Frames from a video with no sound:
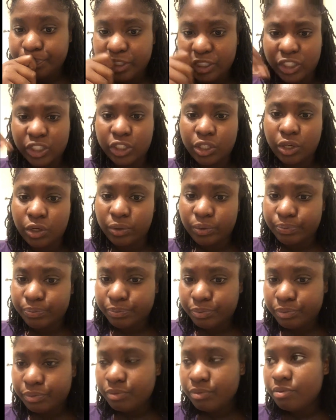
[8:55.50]
So
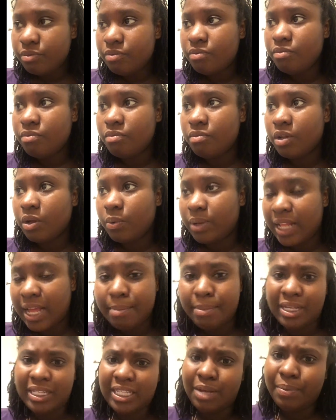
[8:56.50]
with that
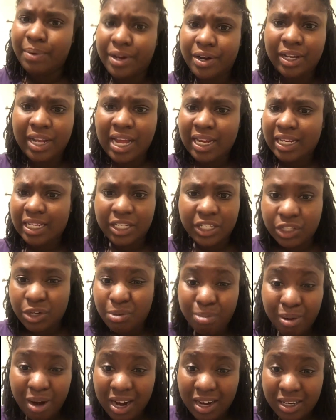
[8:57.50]
being said, with interlocking, there's no
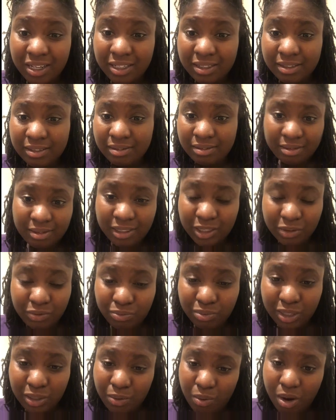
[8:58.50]
product, just
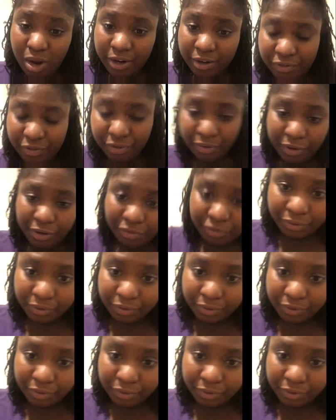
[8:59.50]
really water, for real.